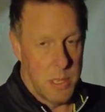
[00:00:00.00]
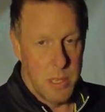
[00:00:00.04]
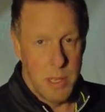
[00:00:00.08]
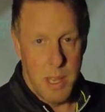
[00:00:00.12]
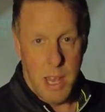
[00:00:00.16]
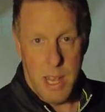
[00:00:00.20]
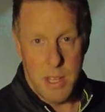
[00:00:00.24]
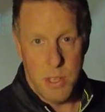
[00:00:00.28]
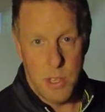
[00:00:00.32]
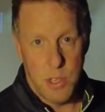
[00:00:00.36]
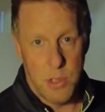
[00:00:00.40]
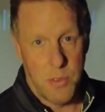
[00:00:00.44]

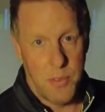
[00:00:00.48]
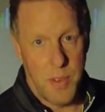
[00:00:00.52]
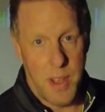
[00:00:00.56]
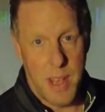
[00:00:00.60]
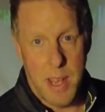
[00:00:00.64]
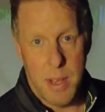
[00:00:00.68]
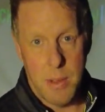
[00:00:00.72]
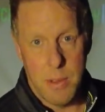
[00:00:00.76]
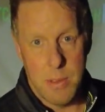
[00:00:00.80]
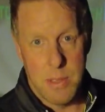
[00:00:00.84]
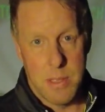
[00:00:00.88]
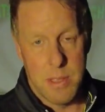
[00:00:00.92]
I just
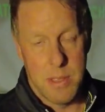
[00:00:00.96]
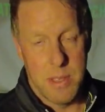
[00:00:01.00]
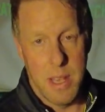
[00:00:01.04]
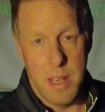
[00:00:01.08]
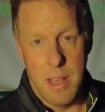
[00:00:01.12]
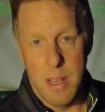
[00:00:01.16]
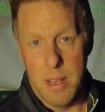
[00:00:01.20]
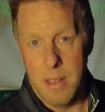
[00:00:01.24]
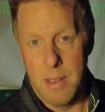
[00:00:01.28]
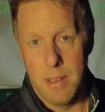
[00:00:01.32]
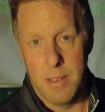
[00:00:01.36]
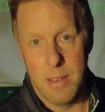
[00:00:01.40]
found
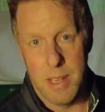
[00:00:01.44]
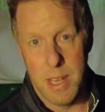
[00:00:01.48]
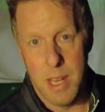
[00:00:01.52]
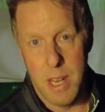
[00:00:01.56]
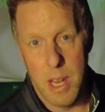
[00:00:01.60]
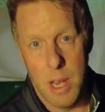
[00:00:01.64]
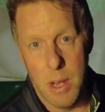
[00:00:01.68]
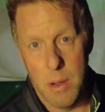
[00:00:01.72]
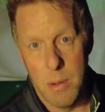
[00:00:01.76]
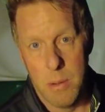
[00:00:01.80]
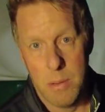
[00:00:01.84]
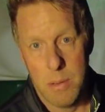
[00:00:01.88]
that, you
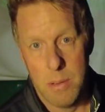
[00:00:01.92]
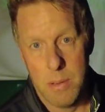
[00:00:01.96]
know,